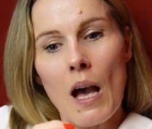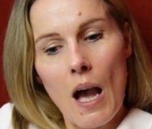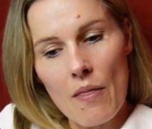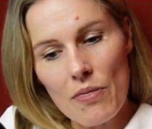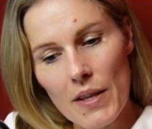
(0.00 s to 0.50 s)

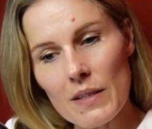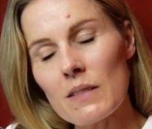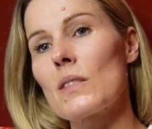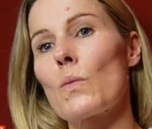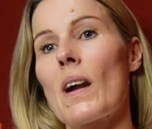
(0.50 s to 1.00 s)
And
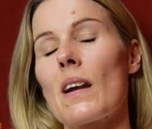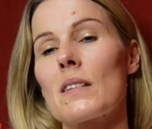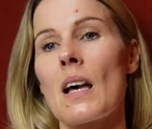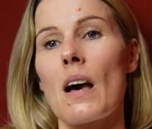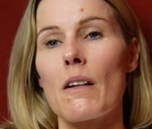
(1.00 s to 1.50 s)
this is where
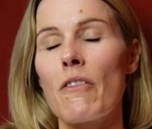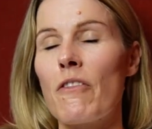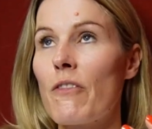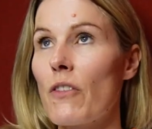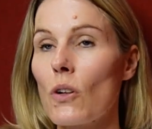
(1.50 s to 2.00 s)
it's had a
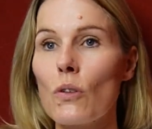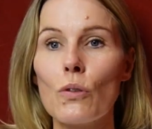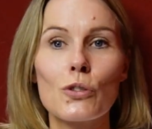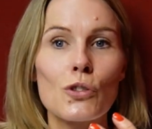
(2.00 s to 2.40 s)
full